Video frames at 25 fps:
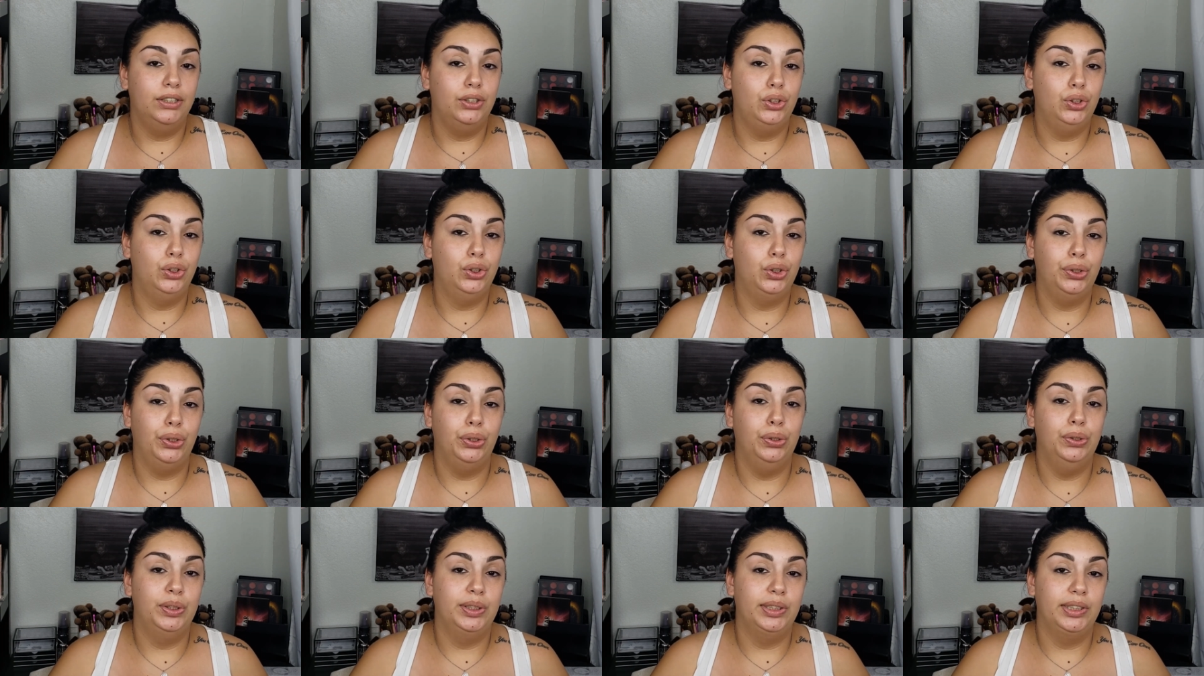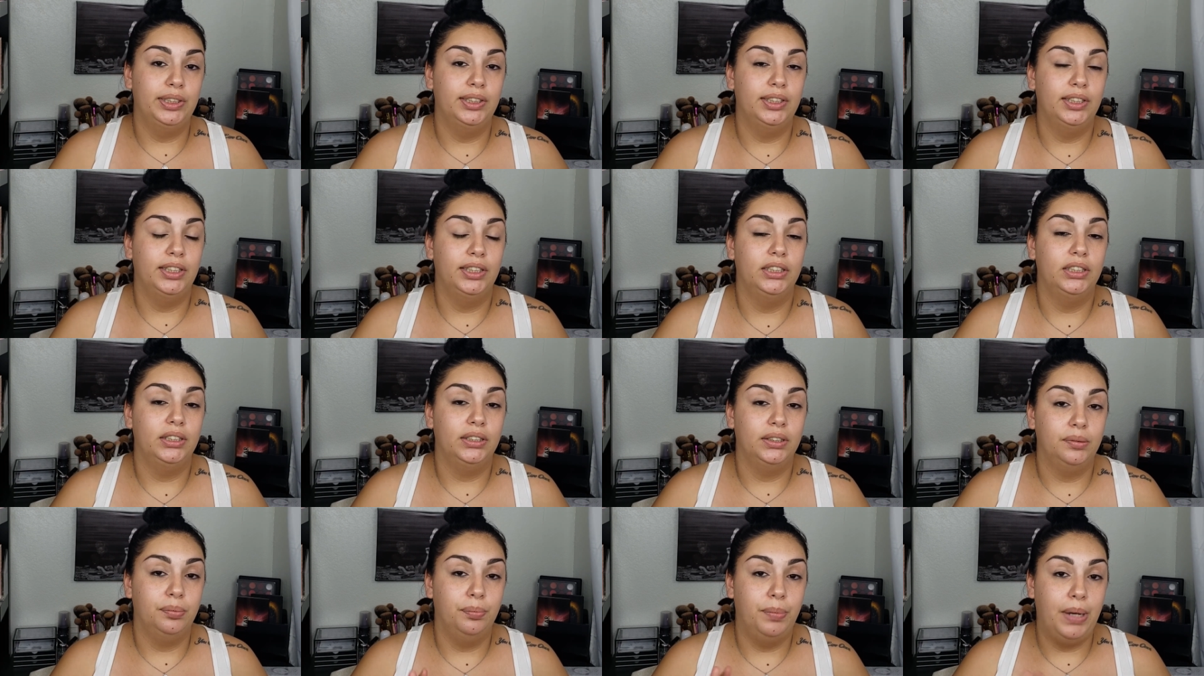to using
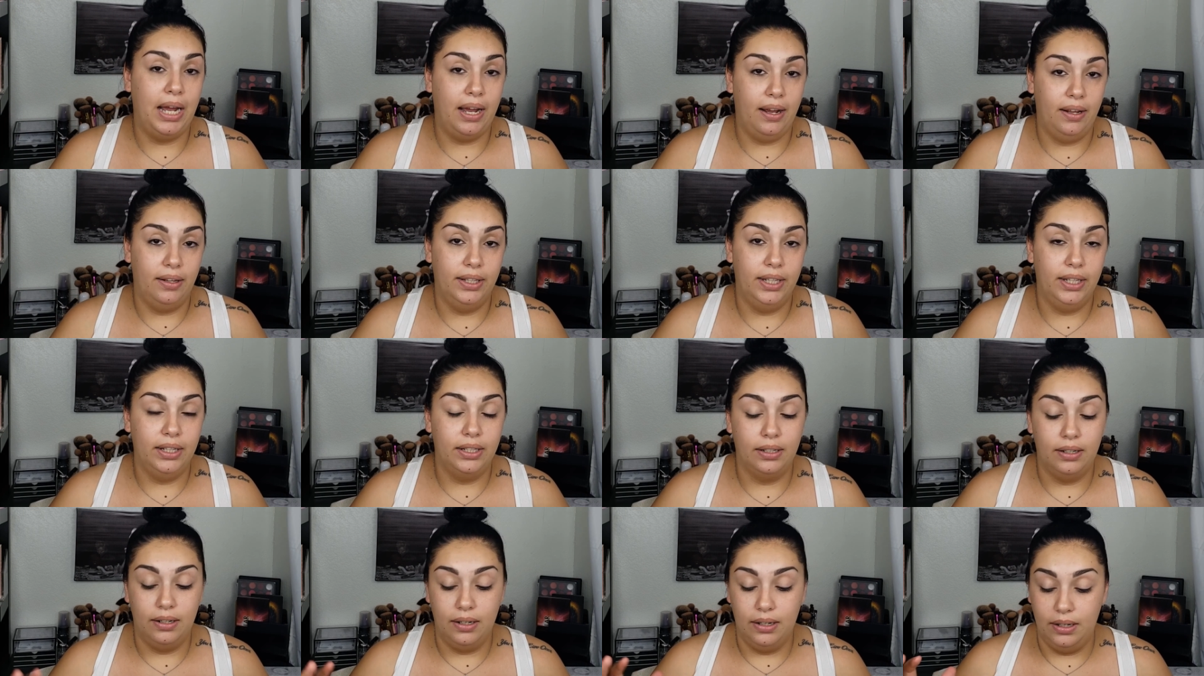this palette